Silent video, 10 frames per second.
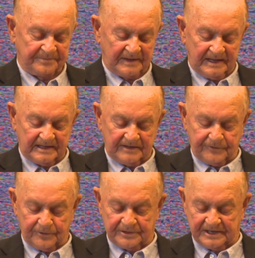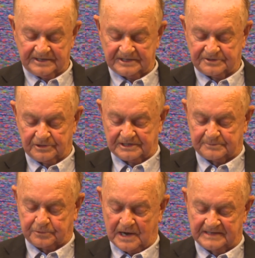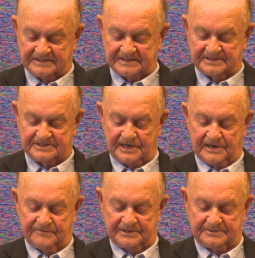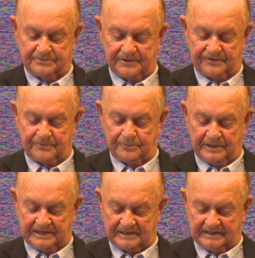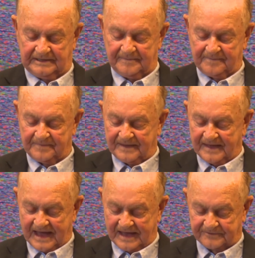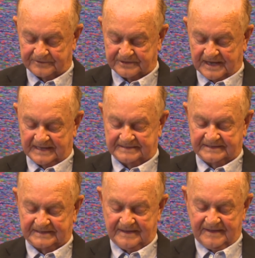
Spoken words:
In the food industry, it's price and service with weekly advertising.